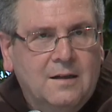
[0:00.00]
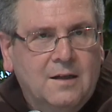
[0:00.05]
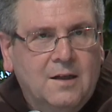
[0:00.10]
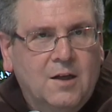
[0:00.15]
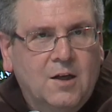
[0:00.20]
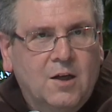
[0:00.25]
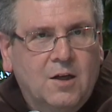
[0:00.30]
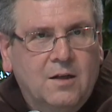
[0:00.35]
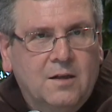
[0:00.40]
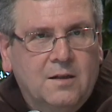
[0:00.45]
by
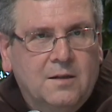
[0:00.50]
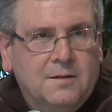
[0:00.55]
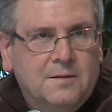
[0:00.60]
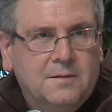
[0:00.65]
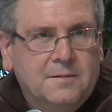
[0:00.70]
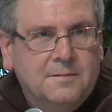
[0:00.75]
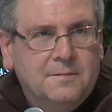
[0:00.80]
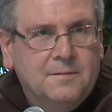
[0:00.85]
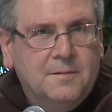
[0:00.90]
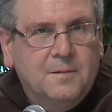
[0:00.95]
the
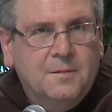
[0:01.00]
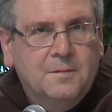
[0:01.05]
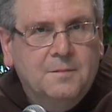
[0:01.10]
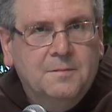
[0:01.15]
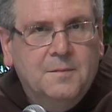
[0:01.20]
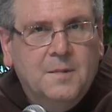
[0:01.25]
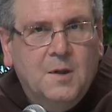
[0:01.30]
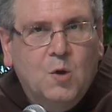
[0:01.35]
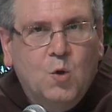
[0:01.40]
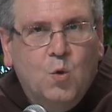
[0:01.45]

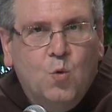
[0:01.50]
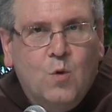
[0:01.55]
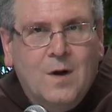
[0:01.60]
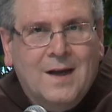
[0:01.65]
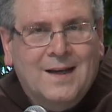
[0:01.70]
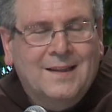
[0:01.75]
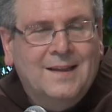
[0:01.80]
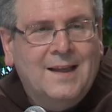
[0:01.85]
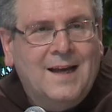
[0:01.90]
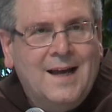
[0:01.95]
briefness of our
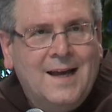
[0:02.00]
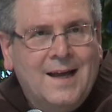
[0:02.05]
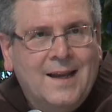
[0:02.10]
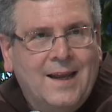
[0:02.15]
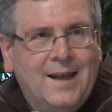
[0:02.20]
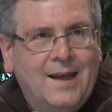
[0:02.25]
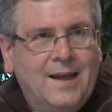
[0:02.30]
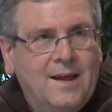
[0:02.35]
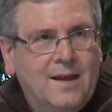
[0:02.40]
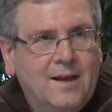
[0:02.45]
own
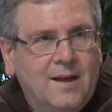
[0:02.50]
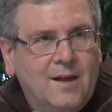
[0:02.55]
lives.